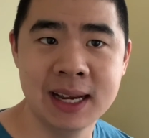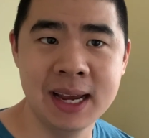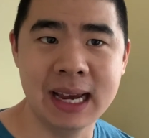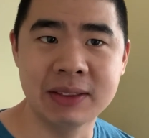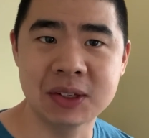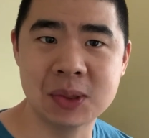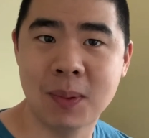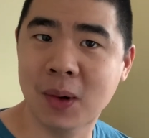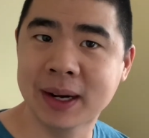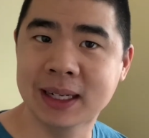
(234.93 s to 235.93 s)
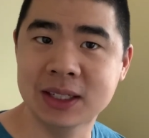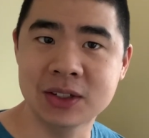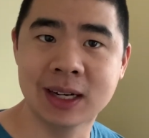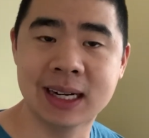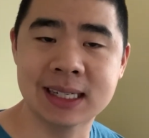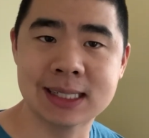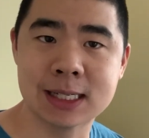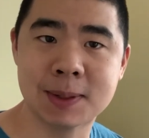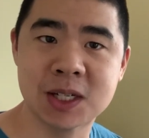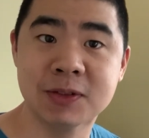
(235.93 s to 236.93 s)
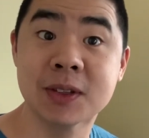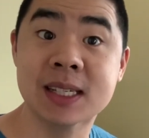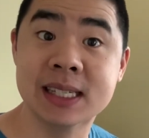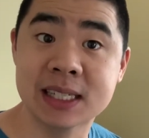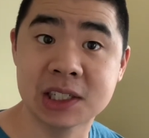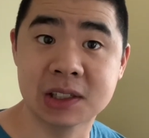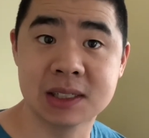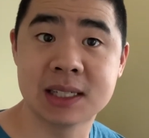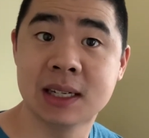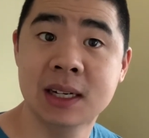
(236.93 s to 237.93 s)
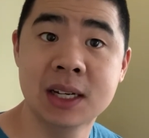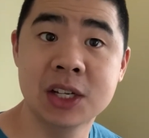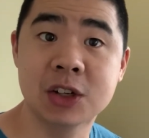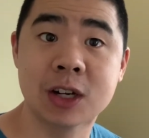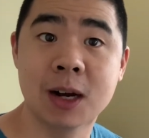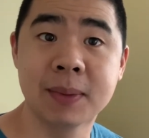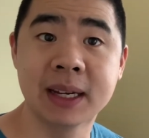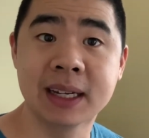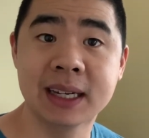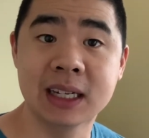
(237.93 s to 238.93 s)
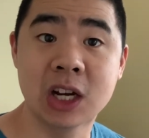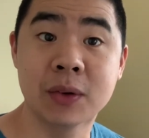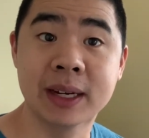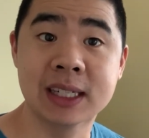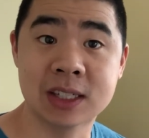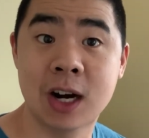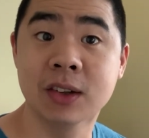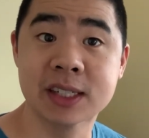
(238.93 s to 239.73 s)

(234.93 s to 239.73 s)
At this point, you guys, especially for the seniors, you're going into college